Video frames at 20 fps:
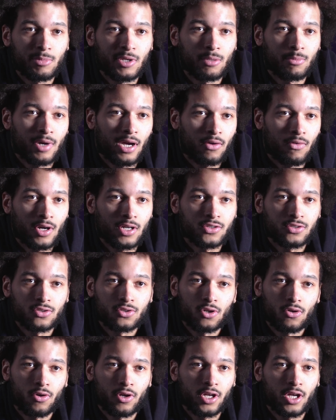being biracial
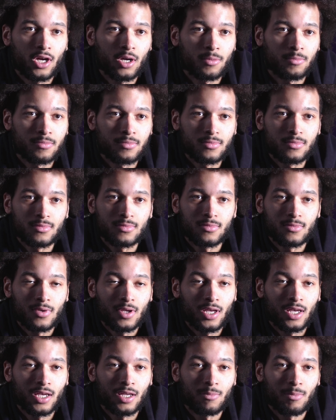growing up
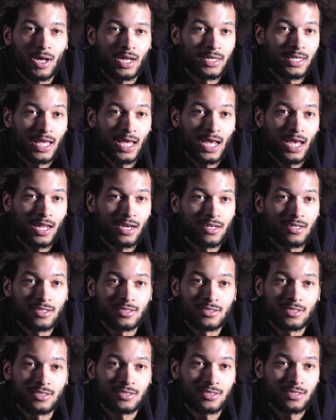and my
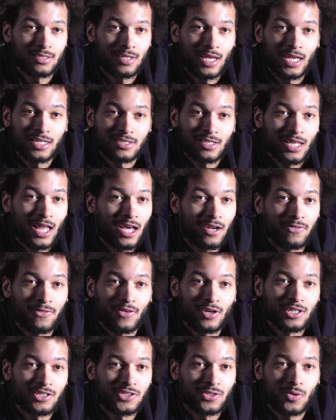dad just has a lot of
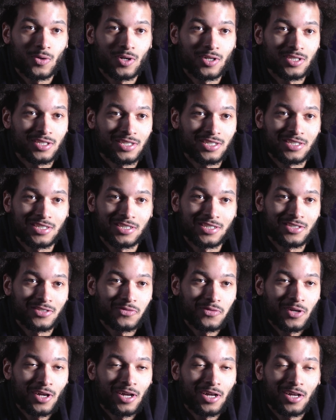funny stories because he's,
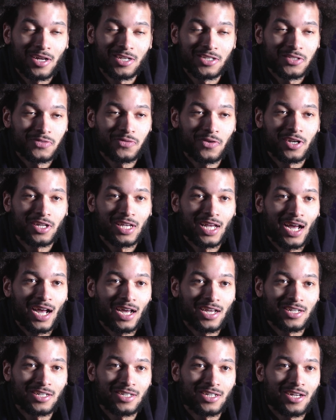uh, he's a funny
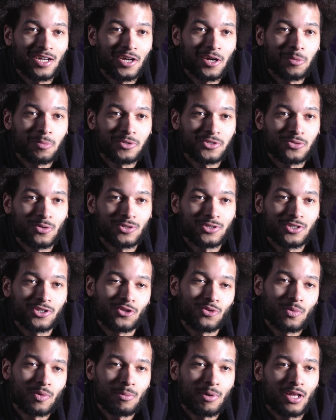guy, um, a source of
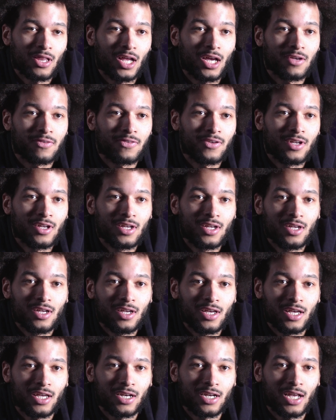humor in my life,
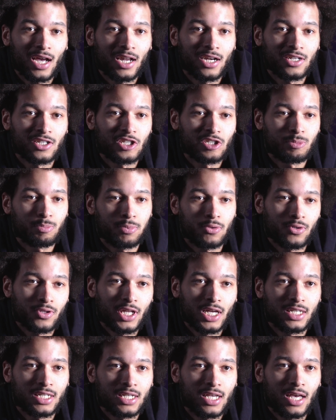and kind of just pulled
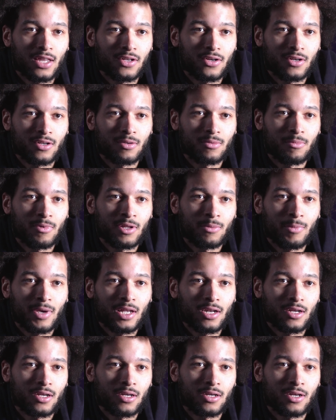that together and, and
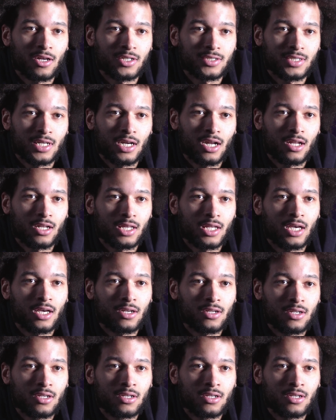made a, a, set out of that.